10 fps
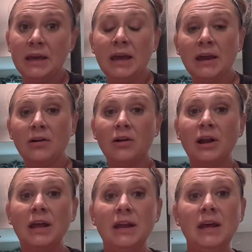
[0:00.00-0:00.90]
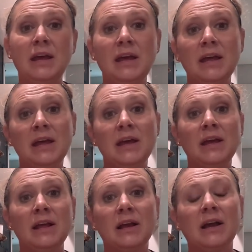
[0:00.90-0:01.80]
canner, and it
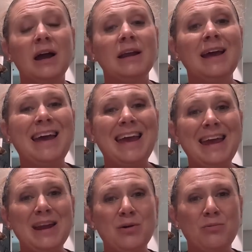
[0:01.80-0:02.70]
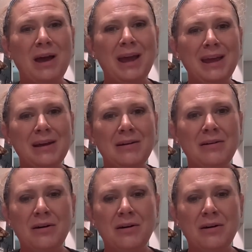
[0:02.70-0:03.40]
kind of ate away